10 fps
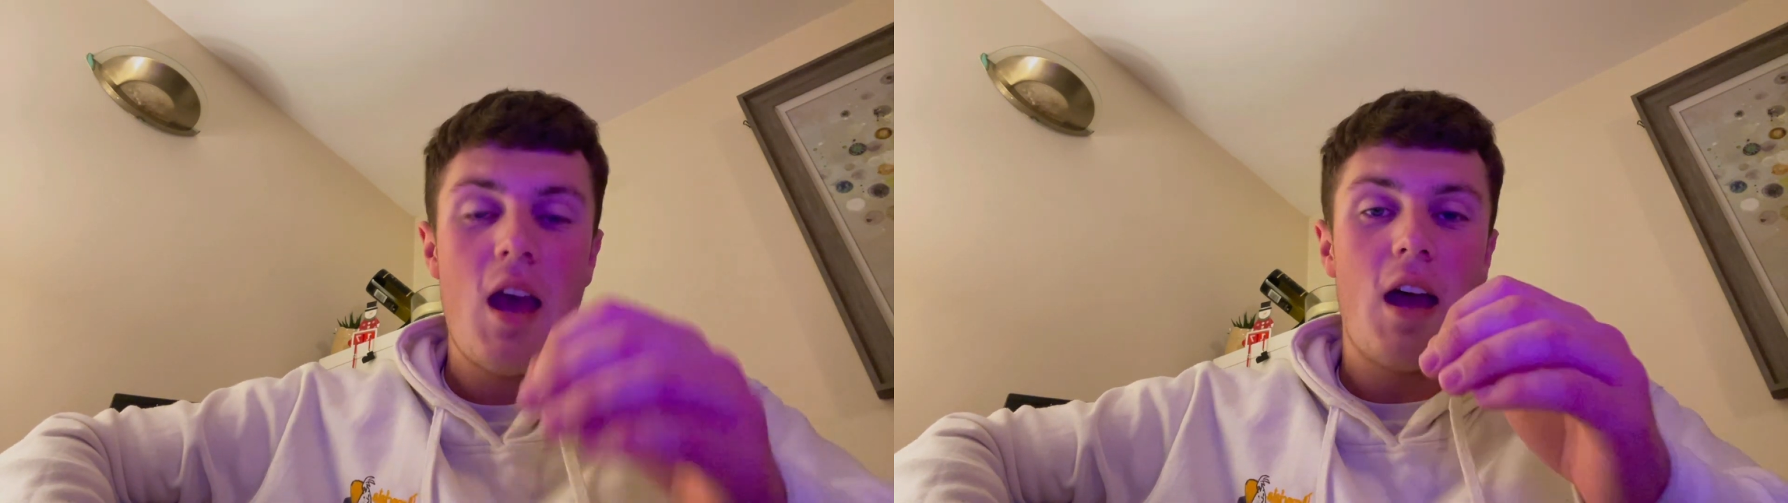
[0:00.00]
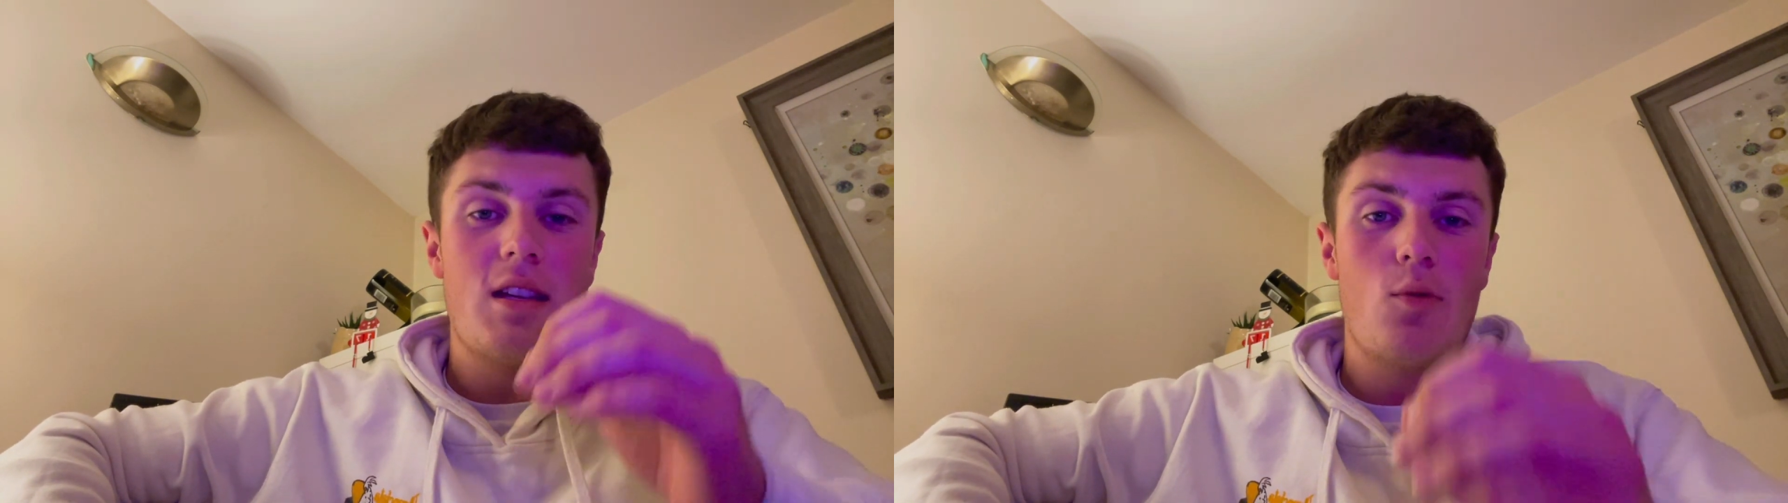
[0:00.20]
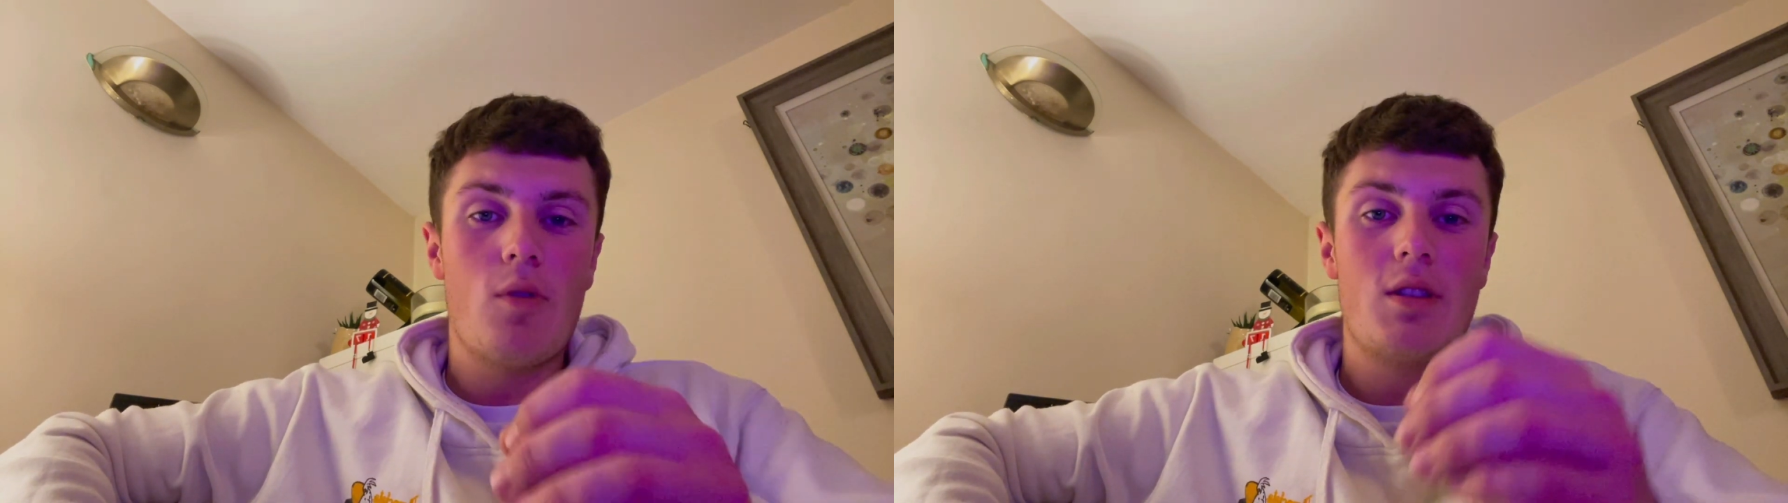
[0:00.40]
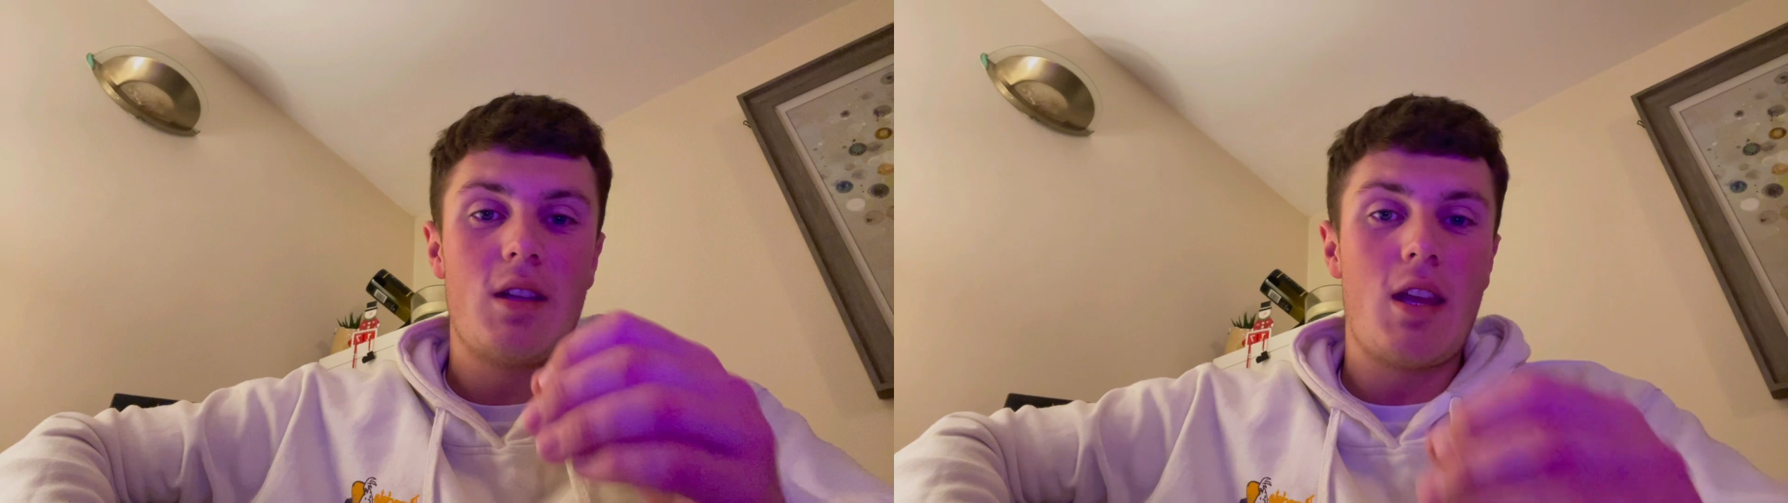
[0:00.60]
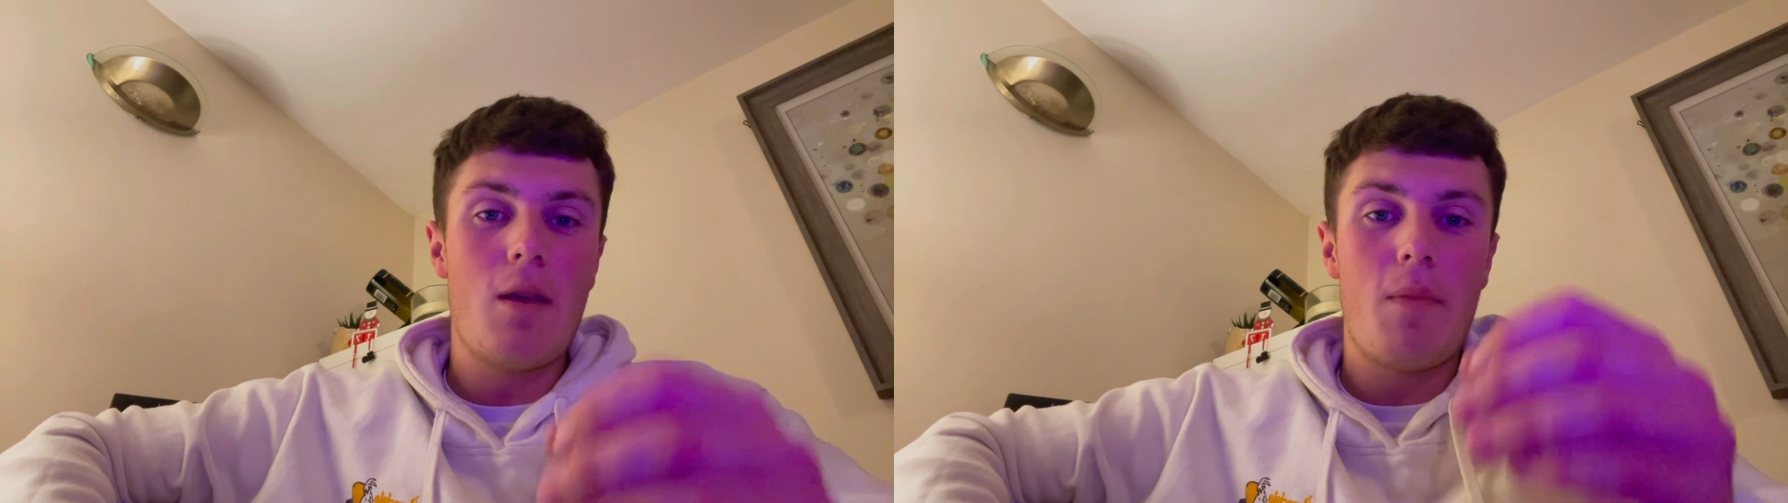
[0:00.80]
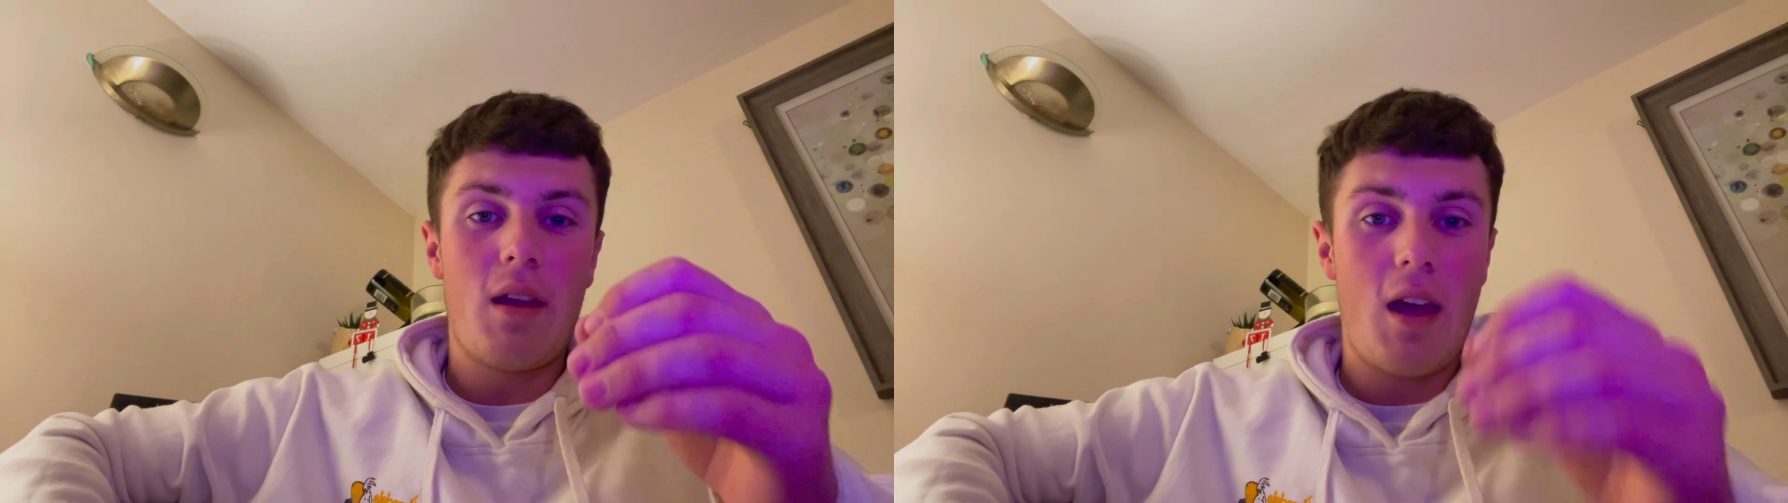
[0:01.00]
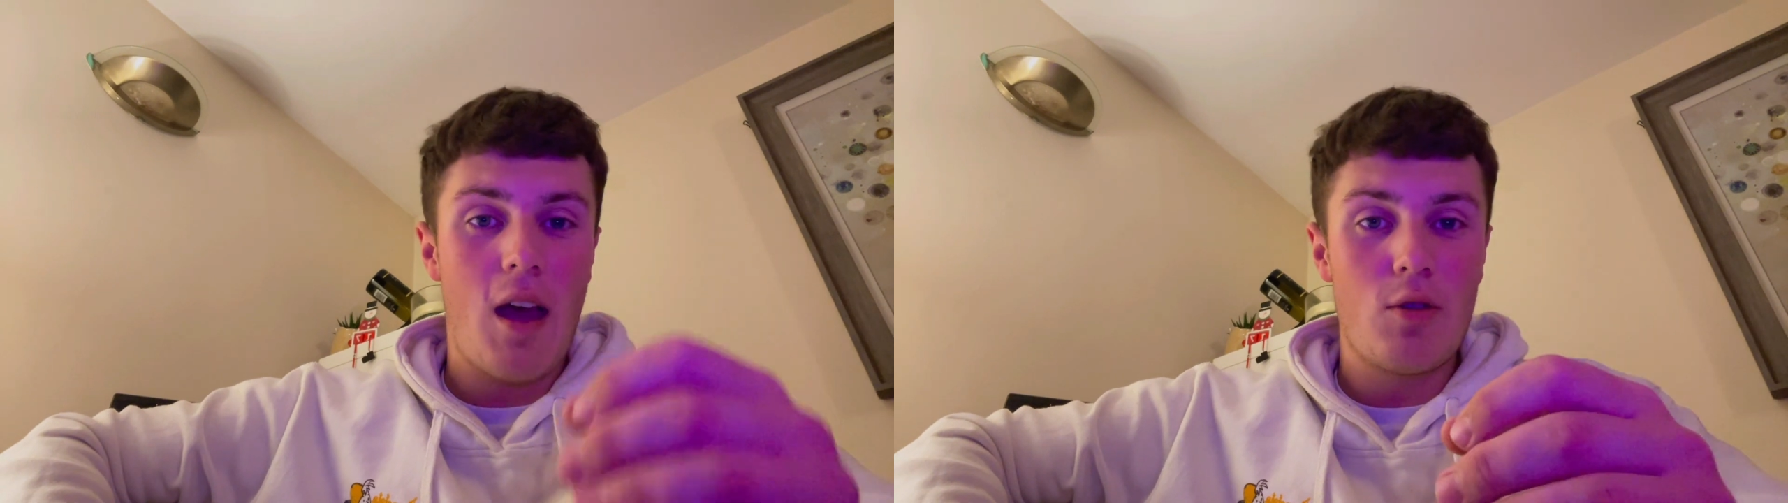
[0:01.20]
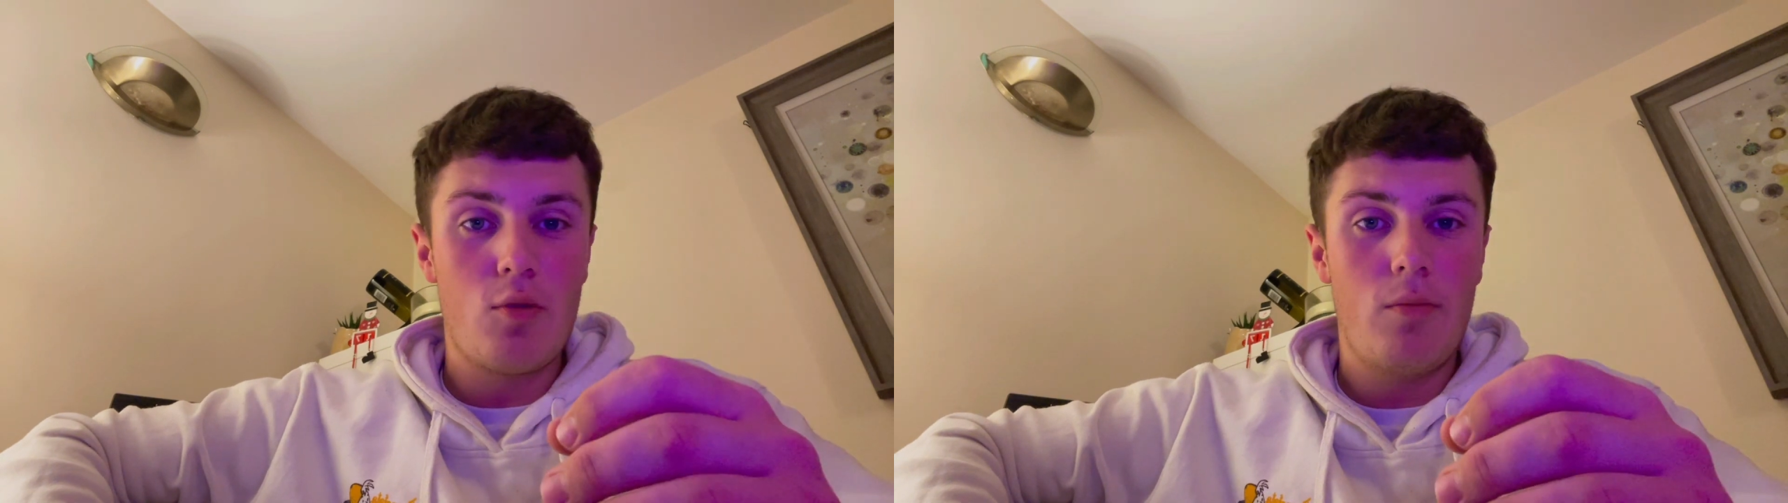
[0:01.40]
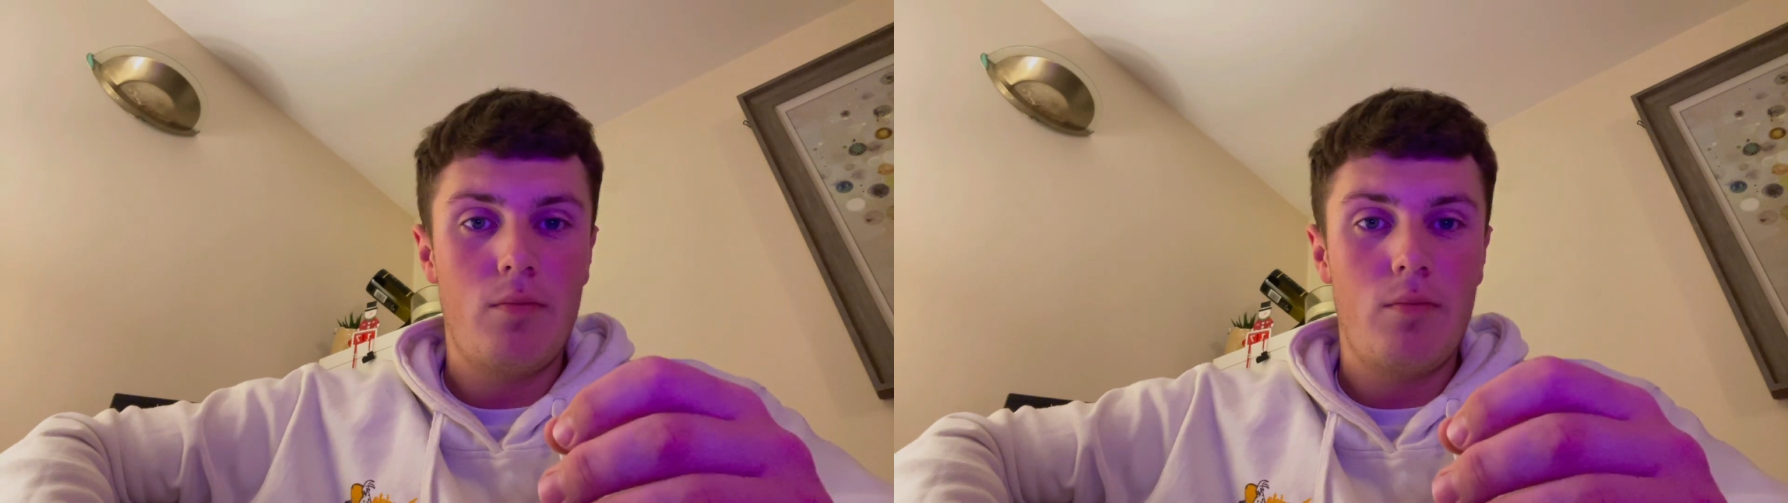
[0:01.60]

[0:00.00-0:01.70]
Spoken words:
and she wants to keep it casual.